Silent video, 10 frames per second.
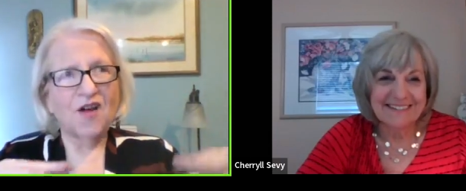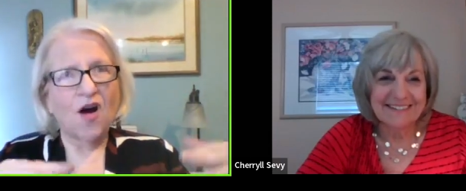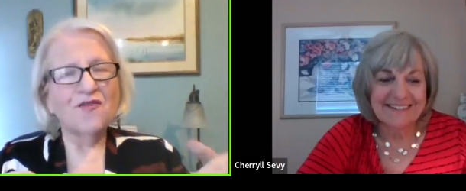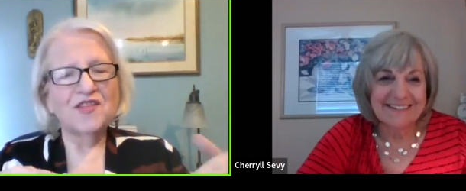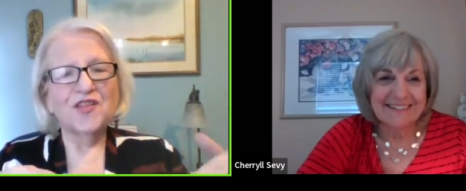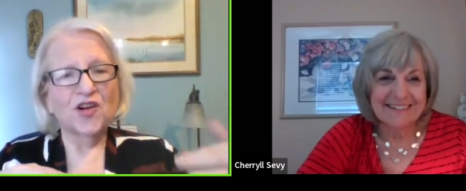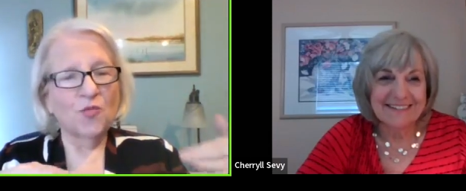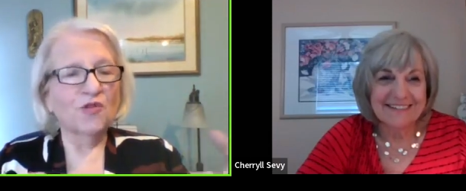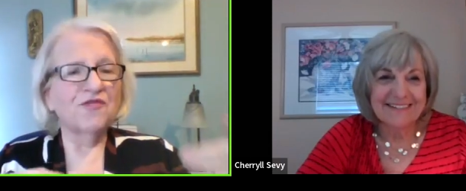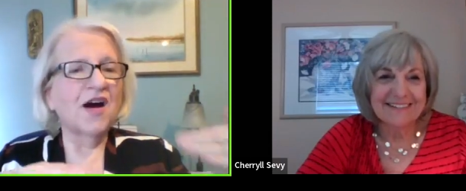Speaker 1: often there are
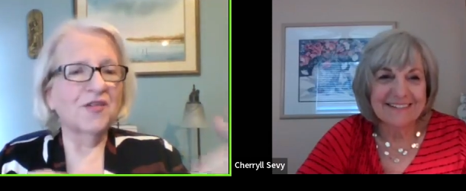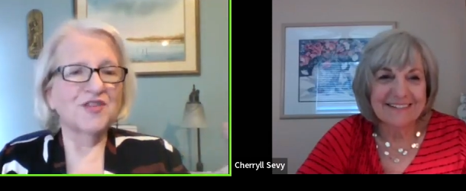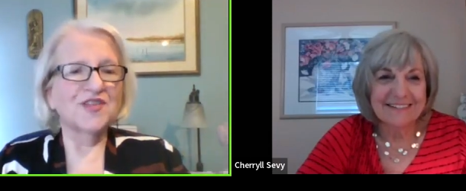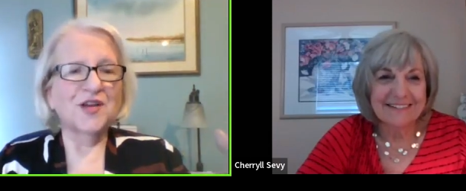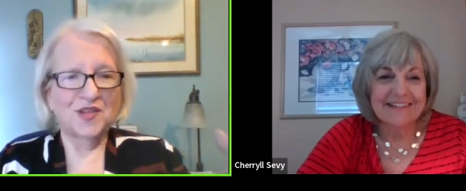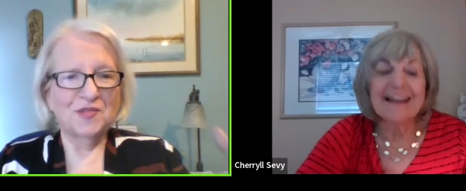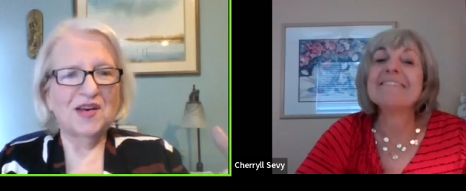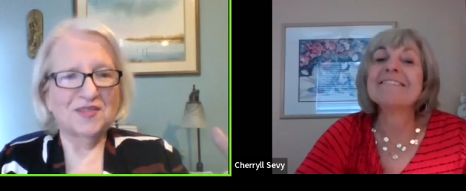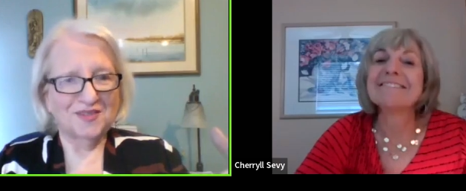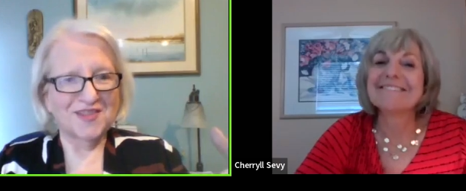more fathers there than yeah.
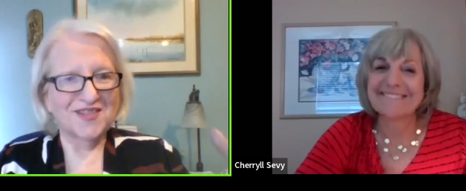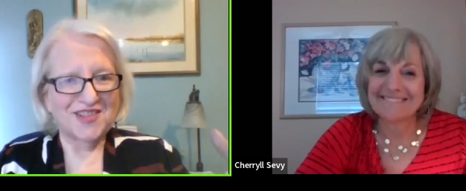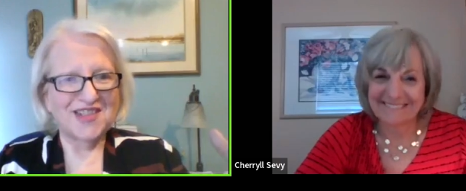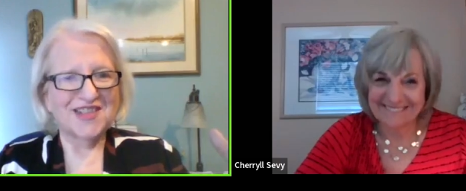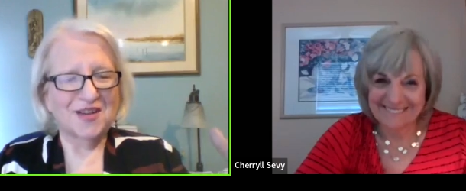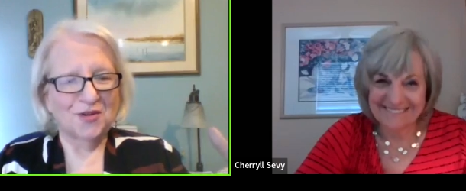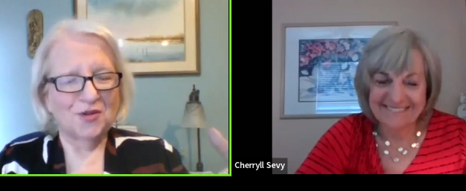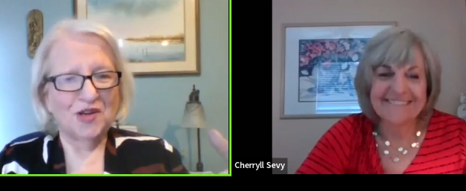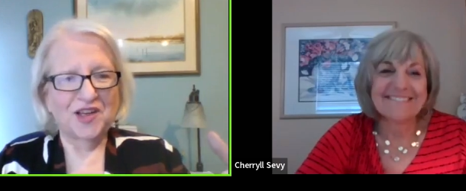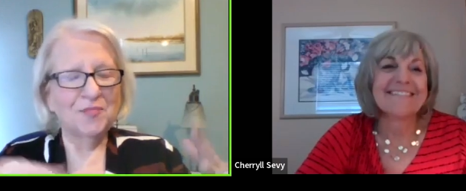mothers, which is so
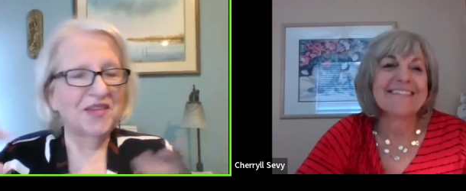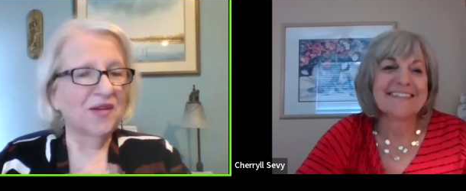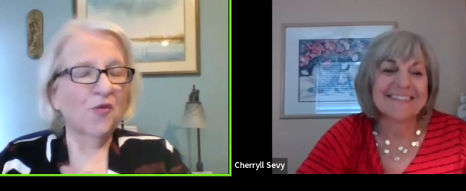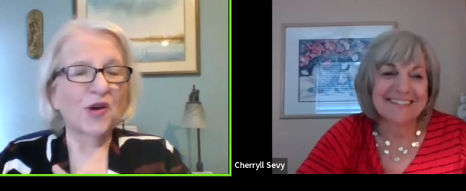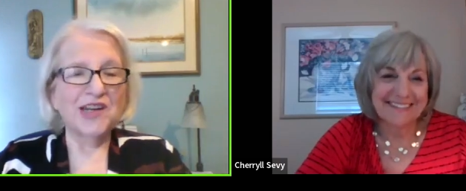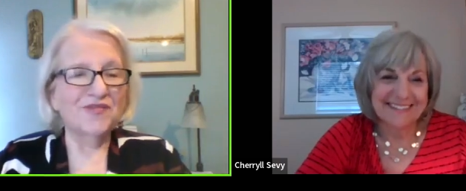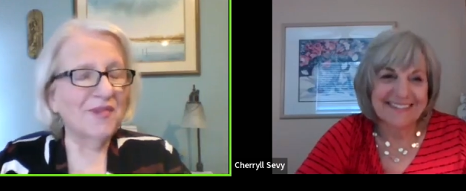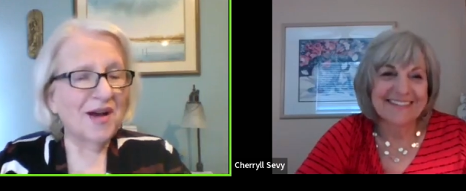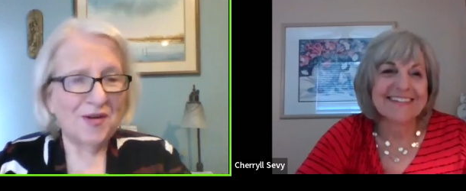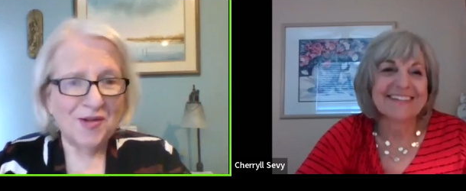cool. And it could be they're working
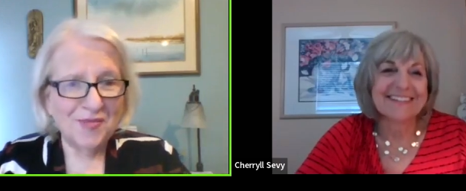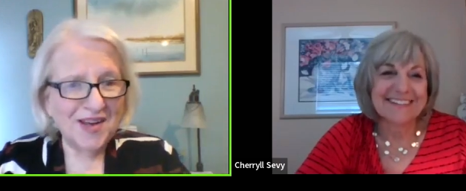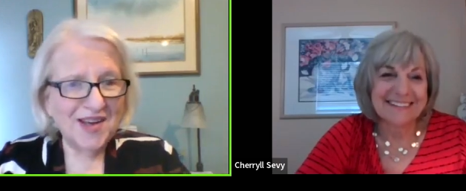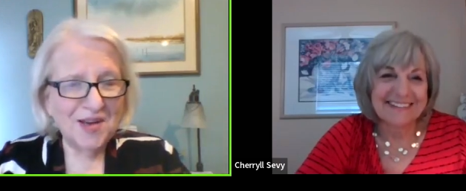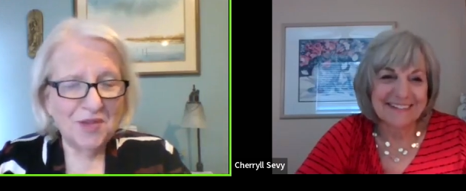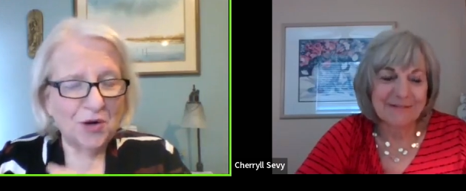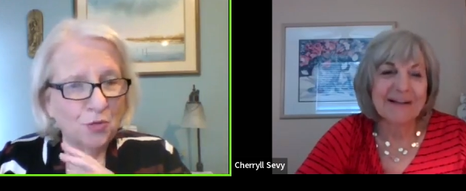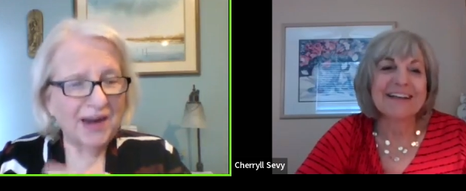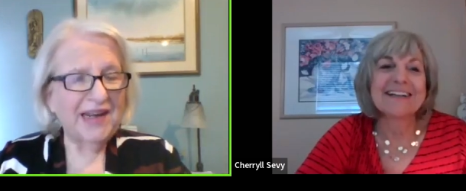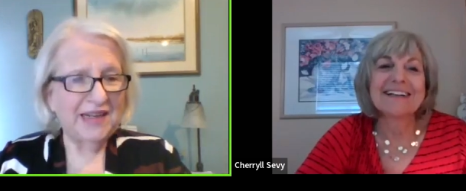from home, but
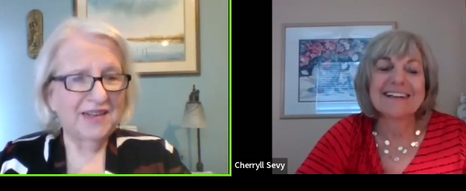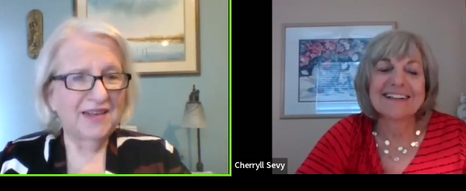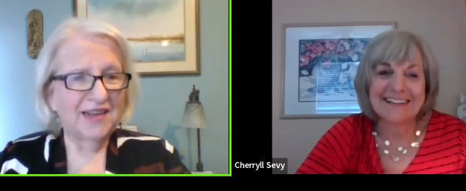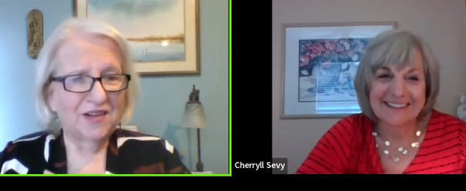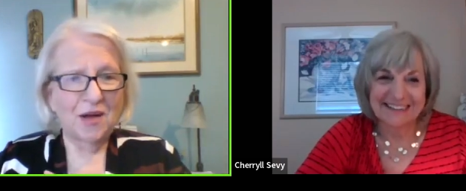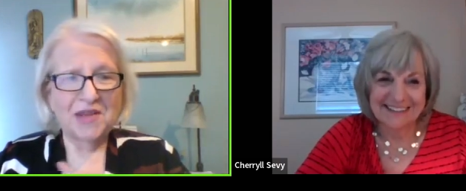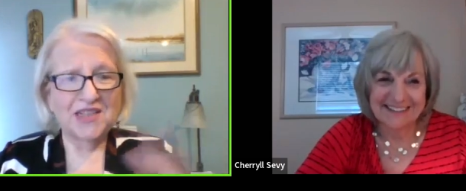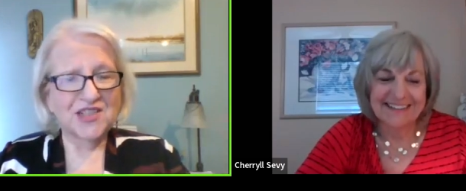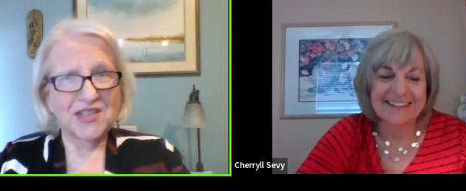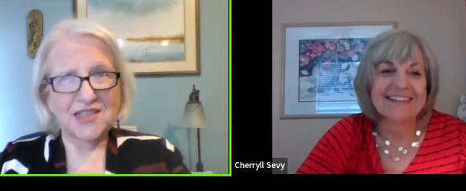great. Right. I mean,
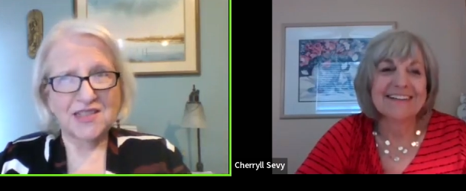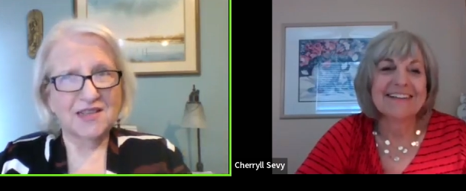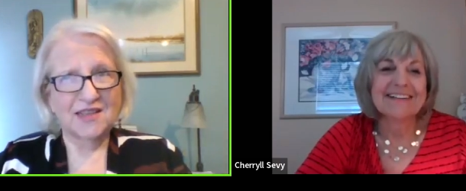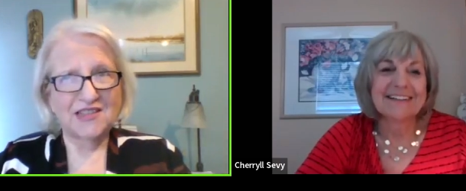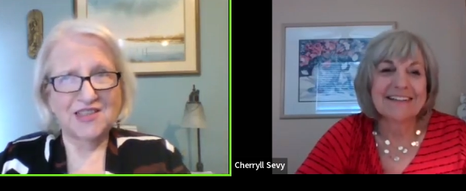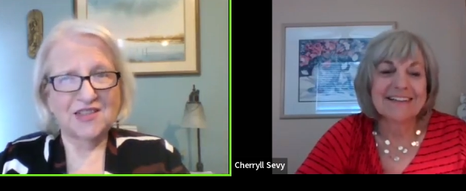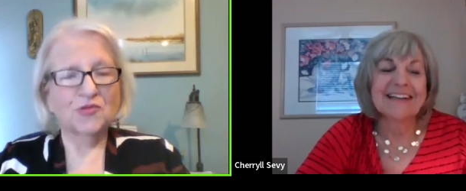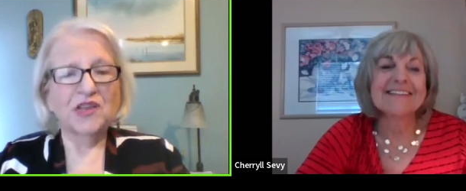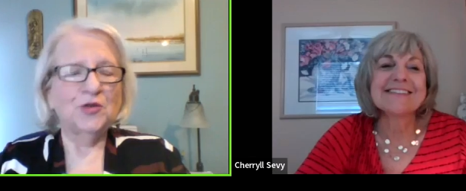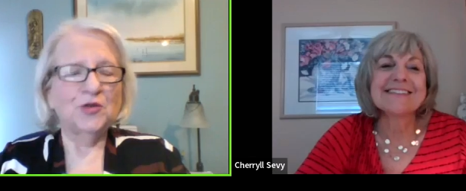it's just it's just
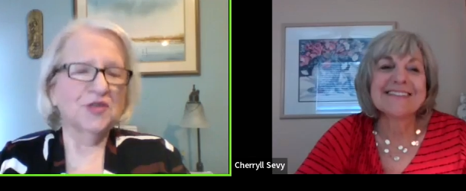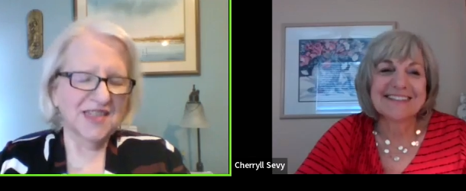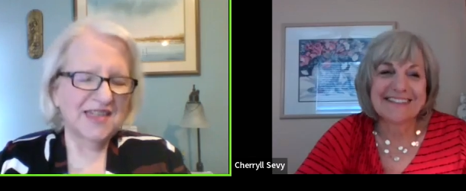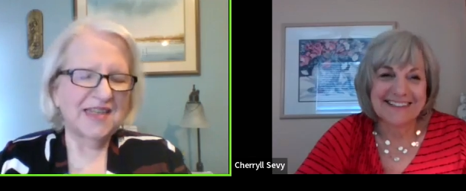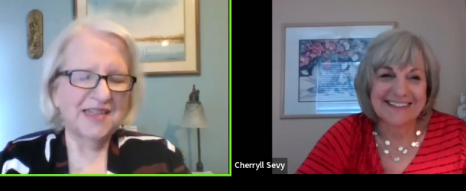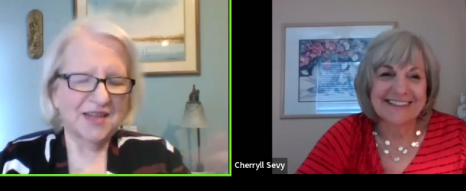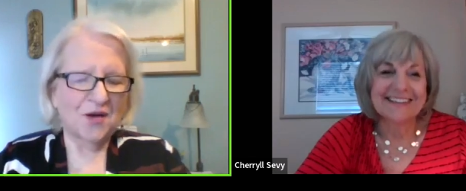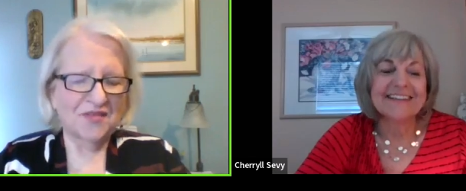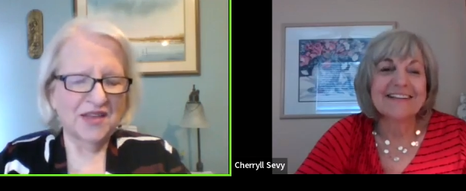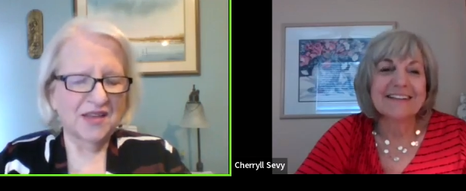really yes. cool to see. So
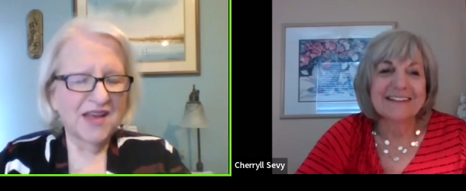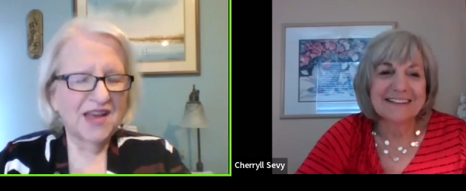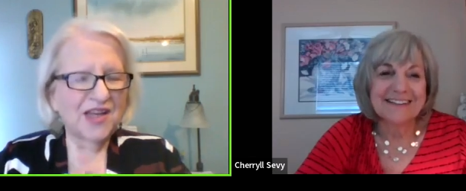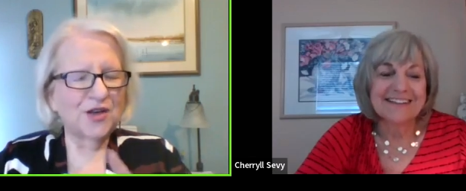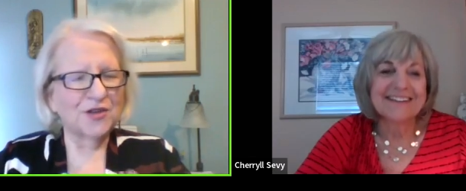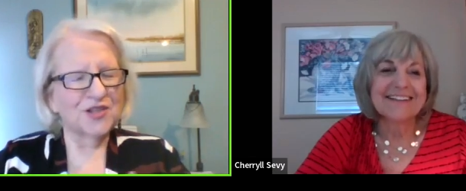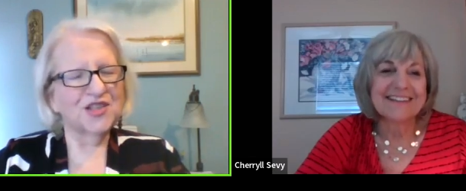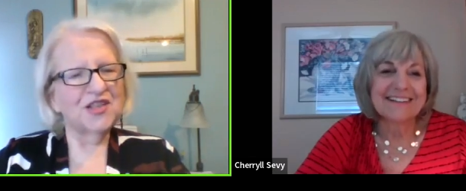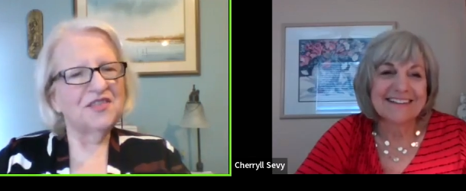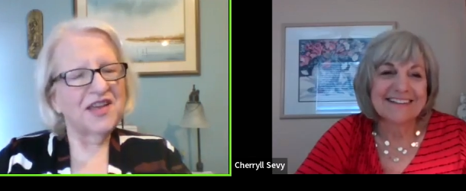I think, you know, there's
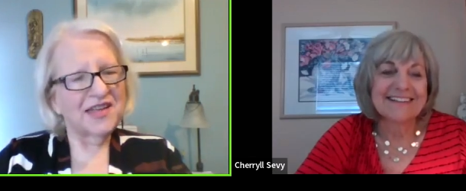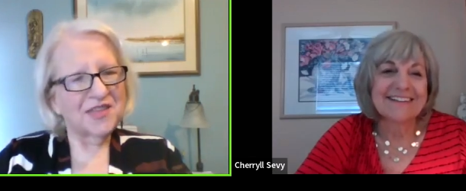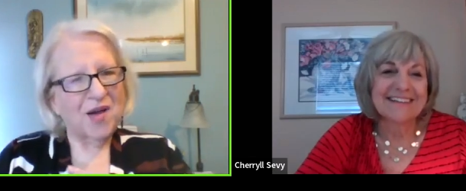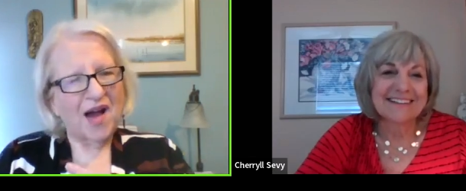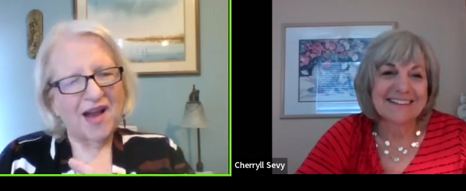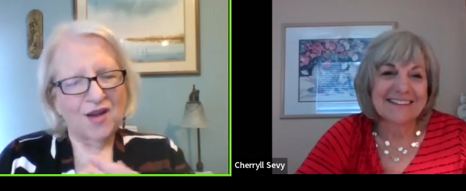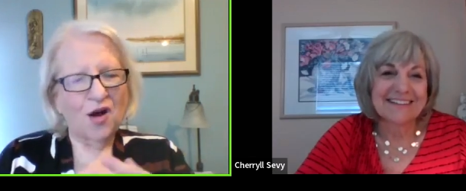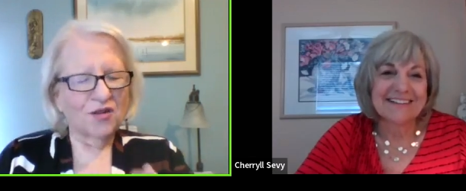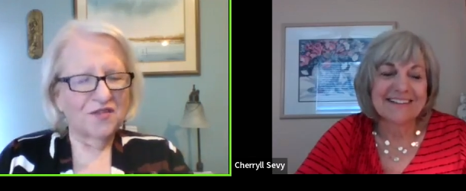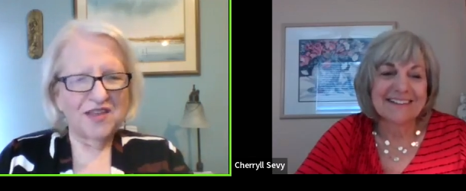good things behind
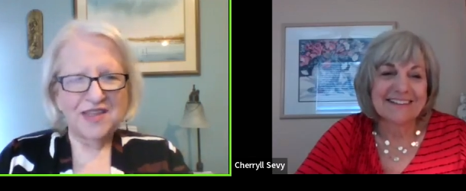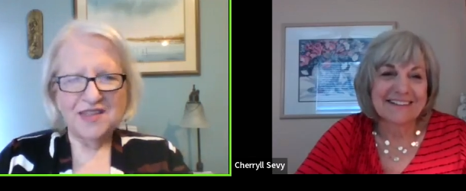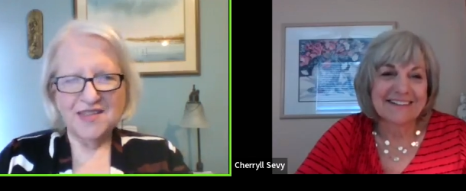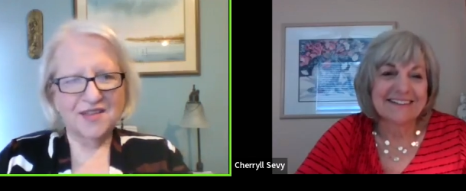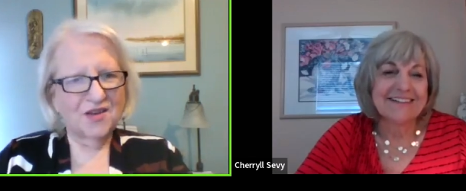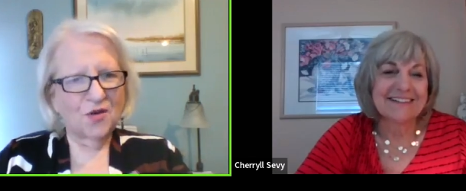all of these